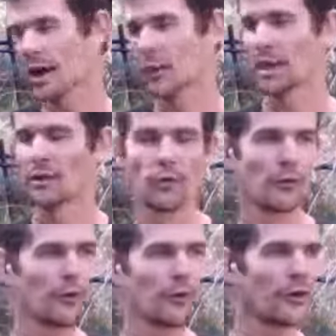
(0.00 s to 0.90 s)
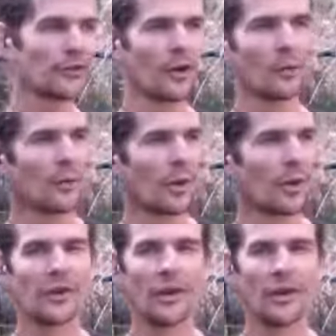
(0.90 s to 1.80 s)
okay, I want to get into raw foods lifestyle. What do I
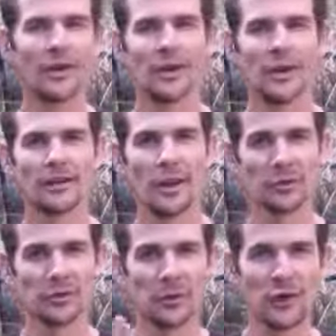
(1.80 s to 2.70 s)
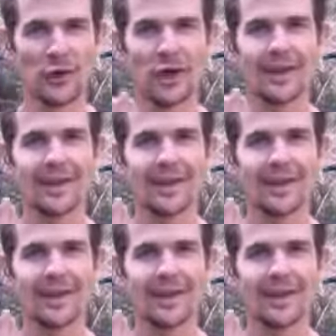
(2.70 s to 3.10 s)
need to know? So that's what I've learned.